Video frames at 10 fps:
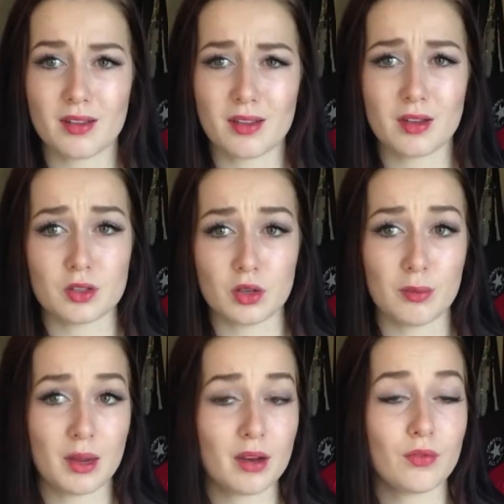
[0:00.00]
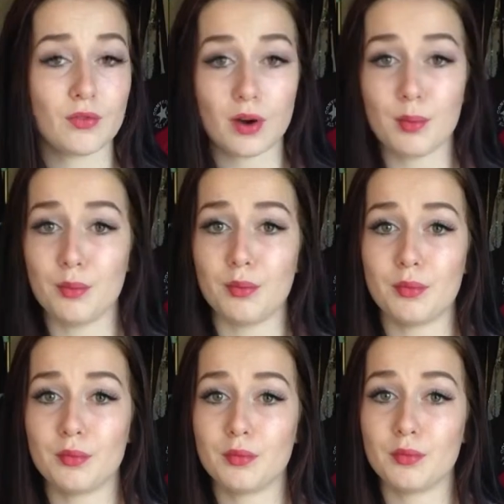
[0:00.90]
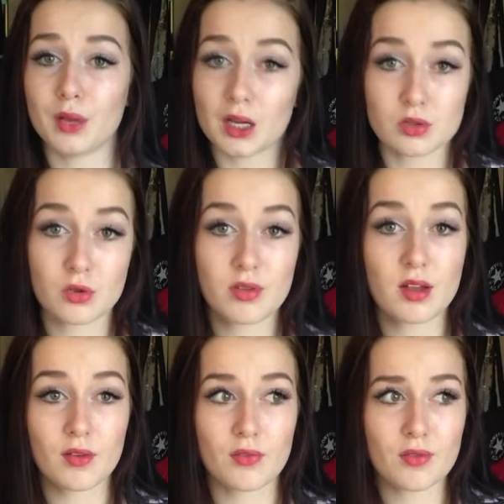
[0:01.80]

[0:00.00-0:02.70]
essentially made from natural stuff?